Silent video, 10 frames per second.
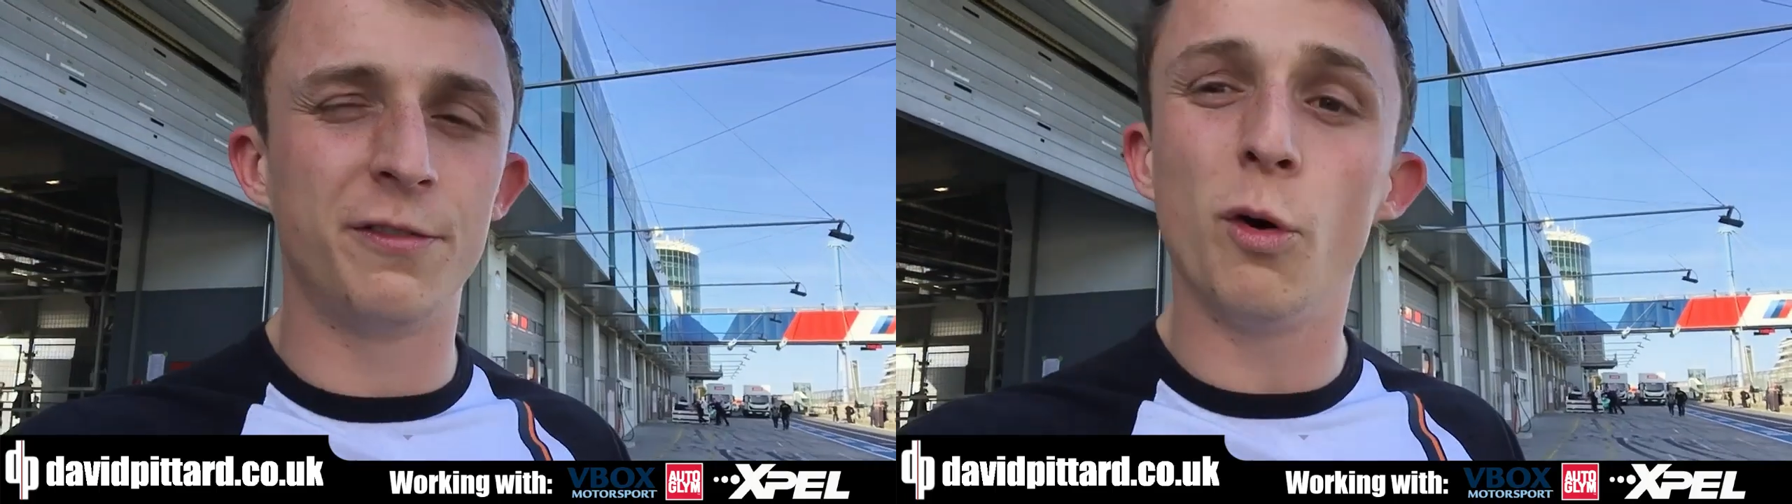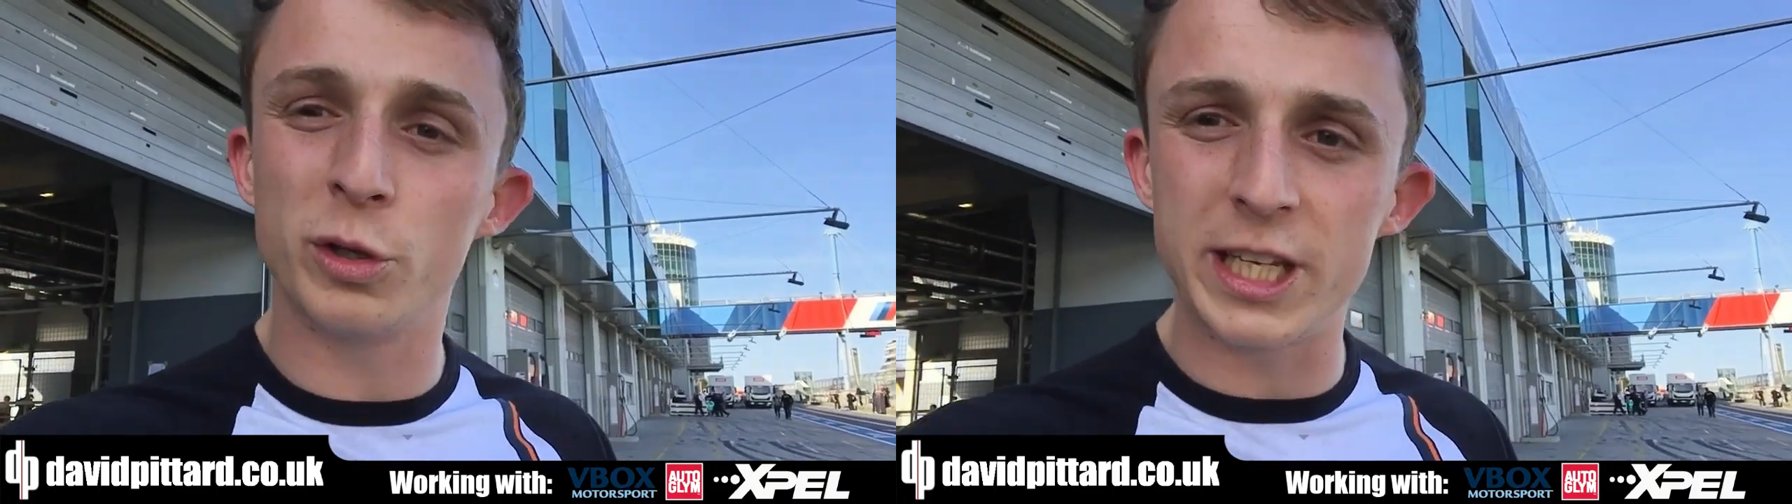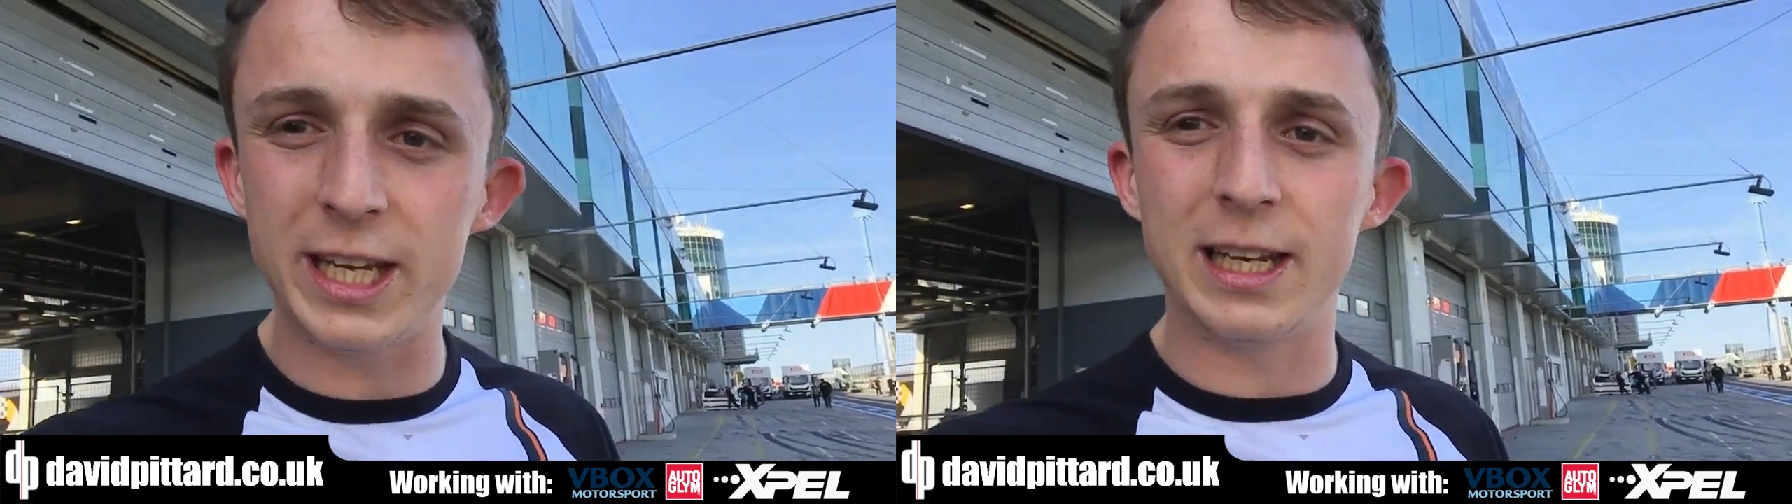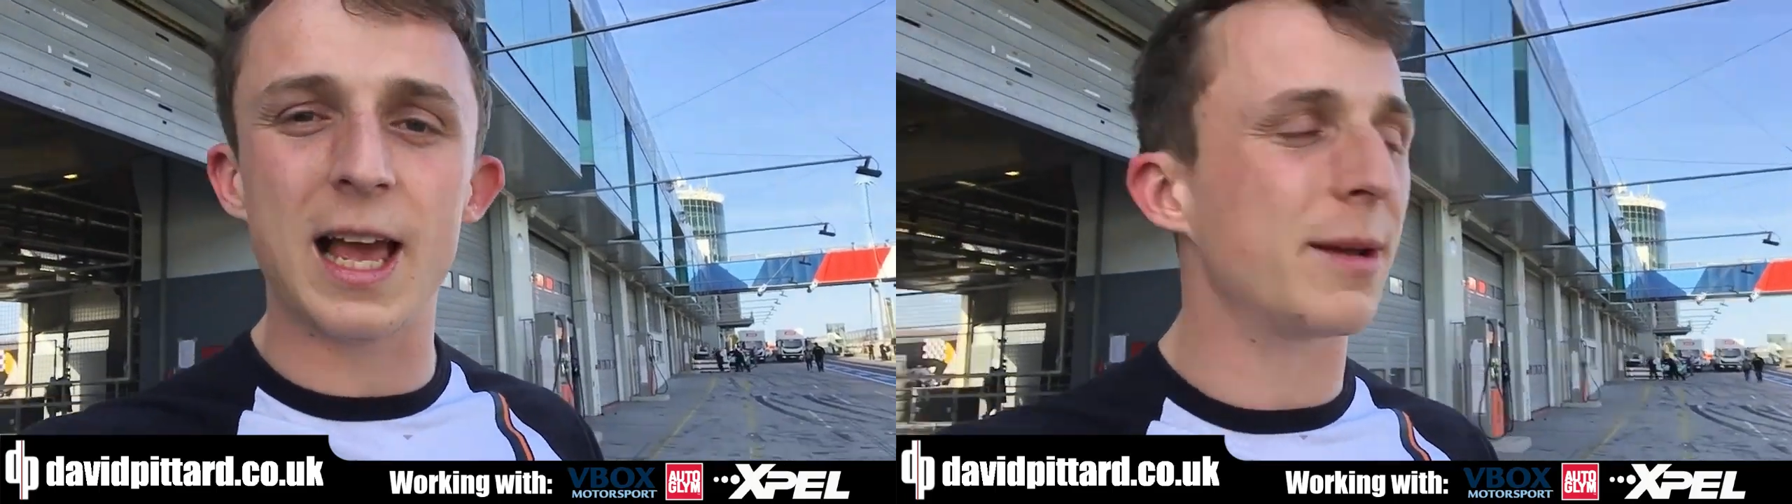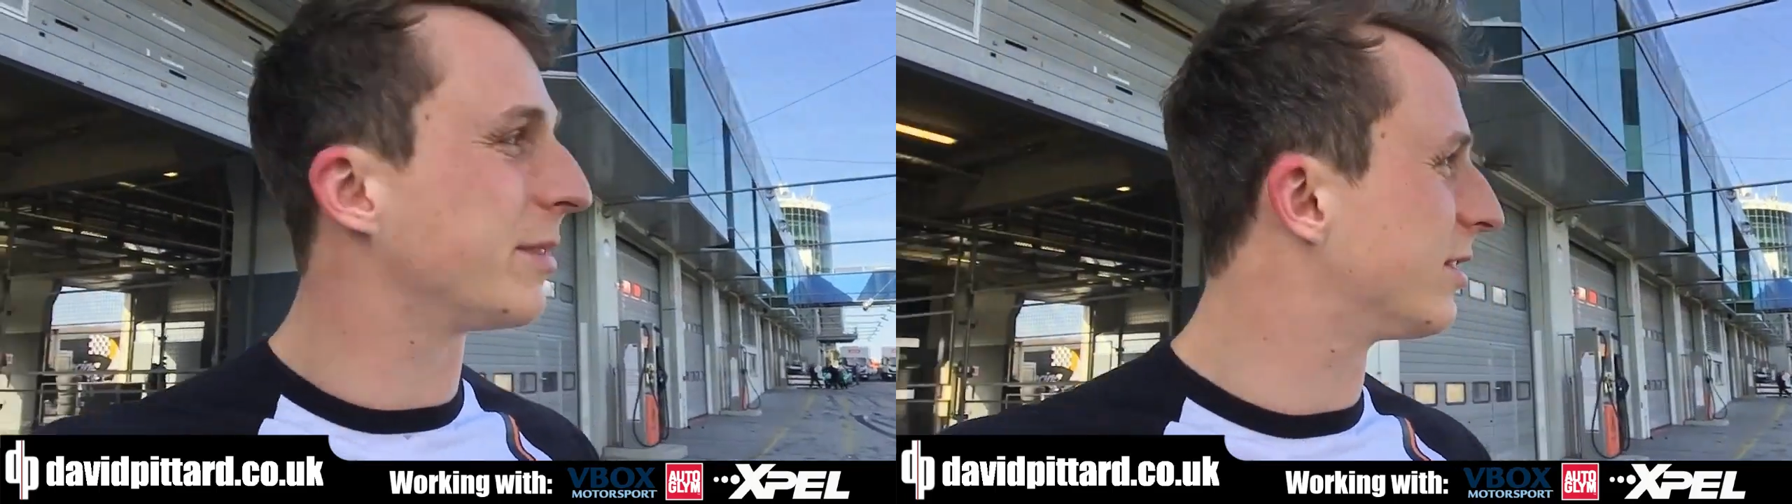14
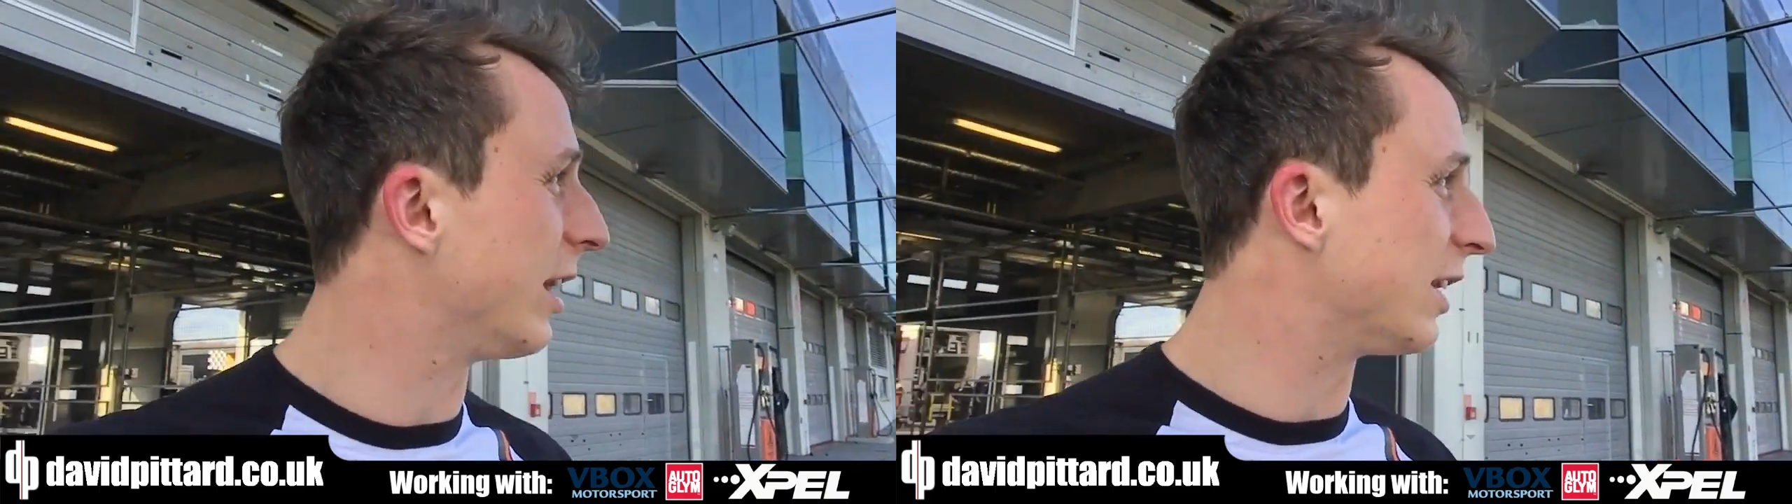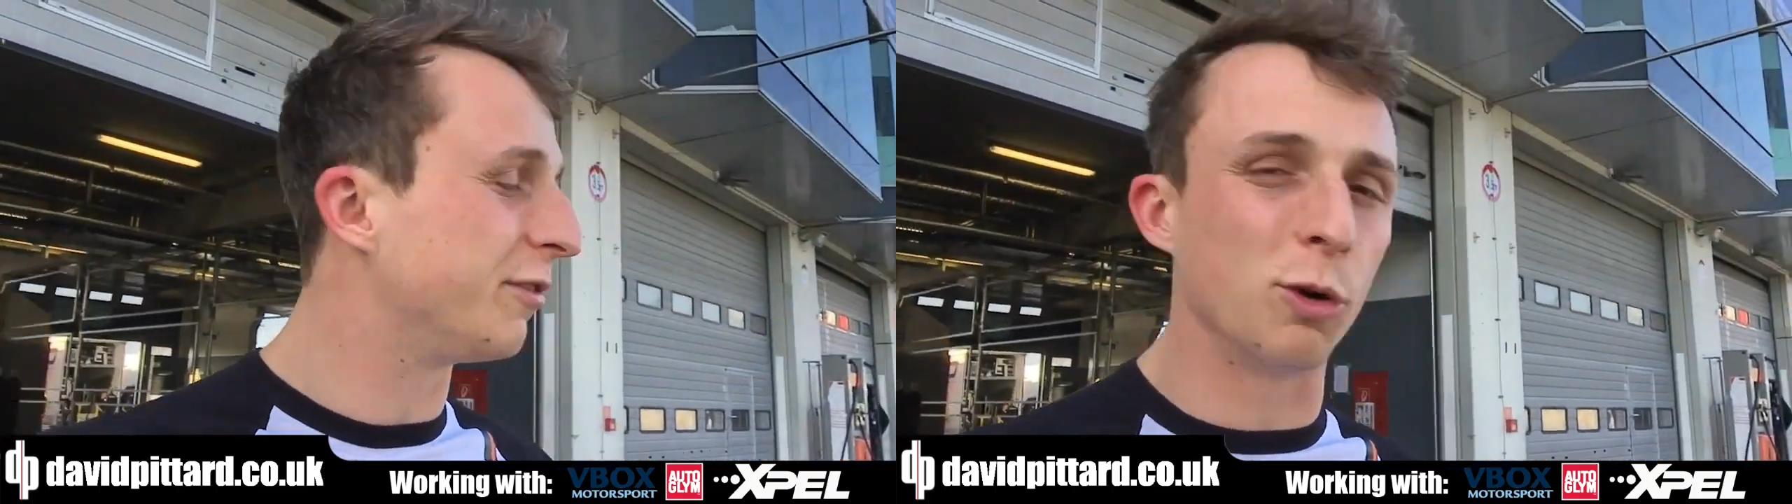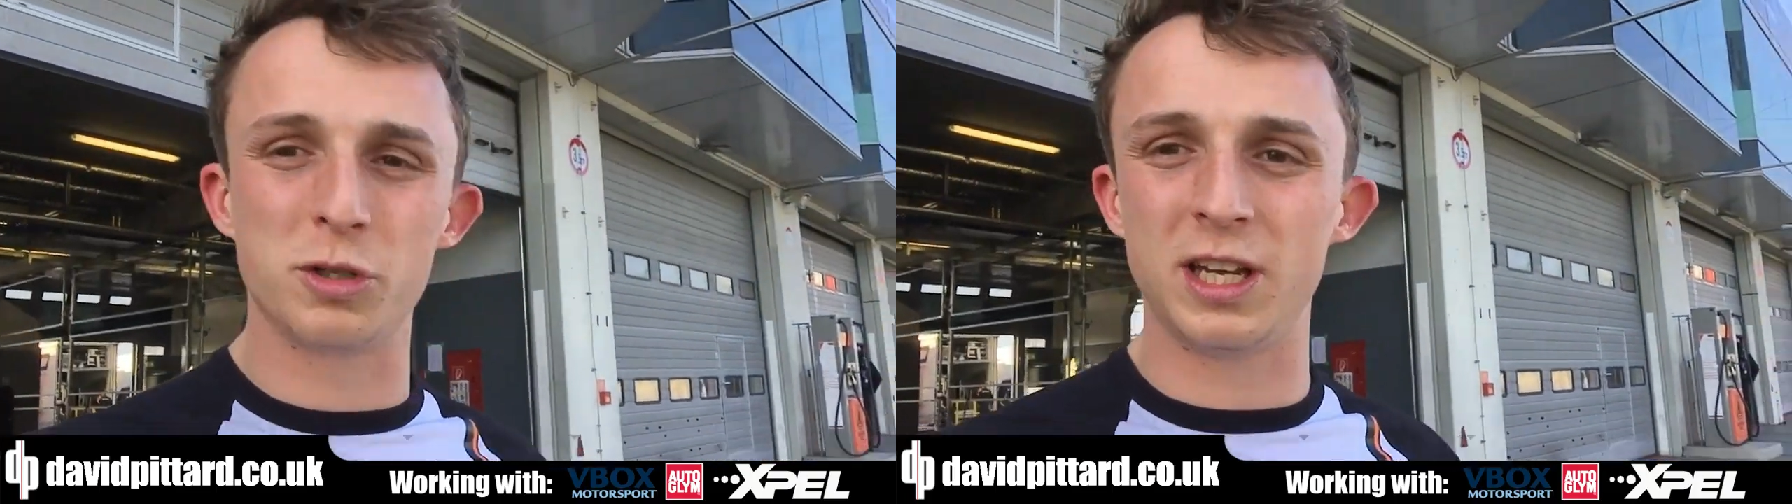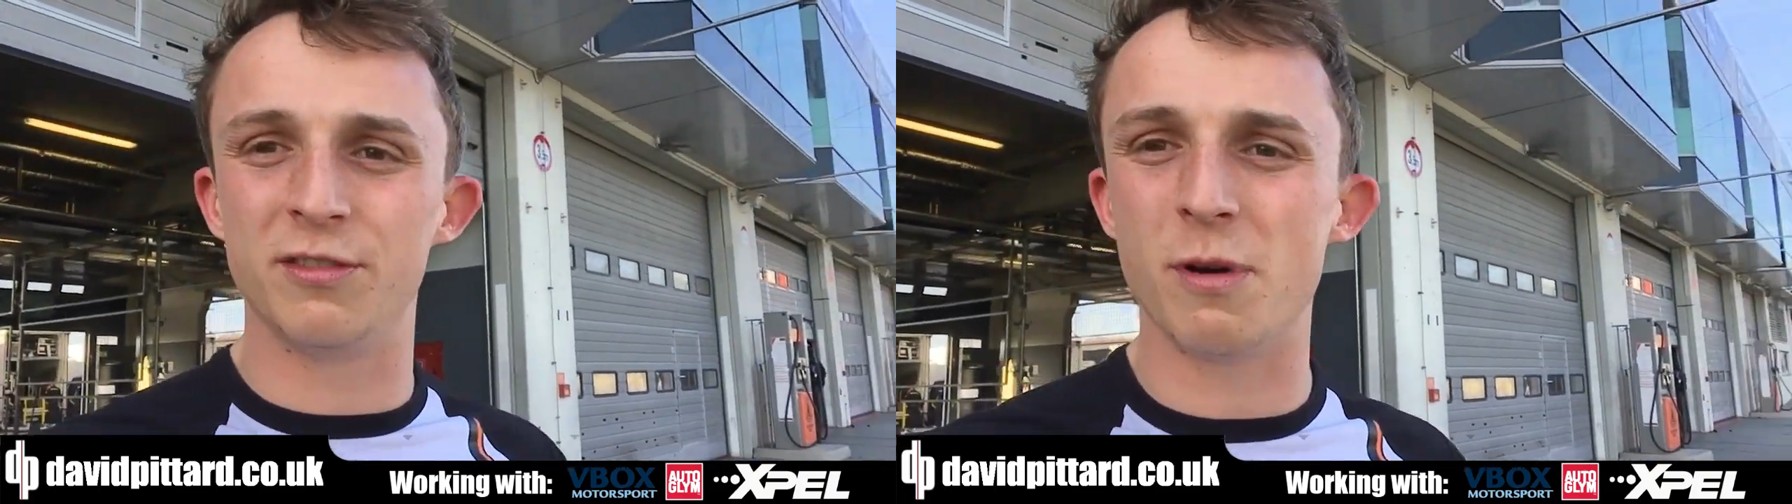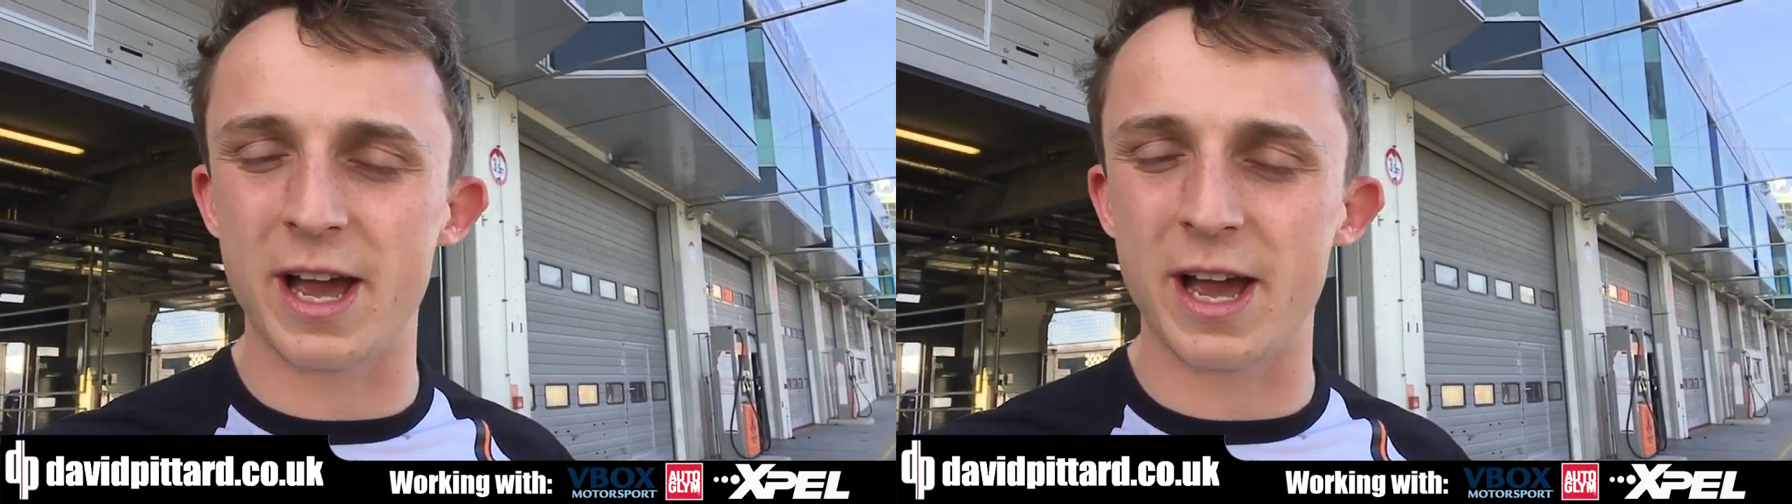laps, so that's 14 of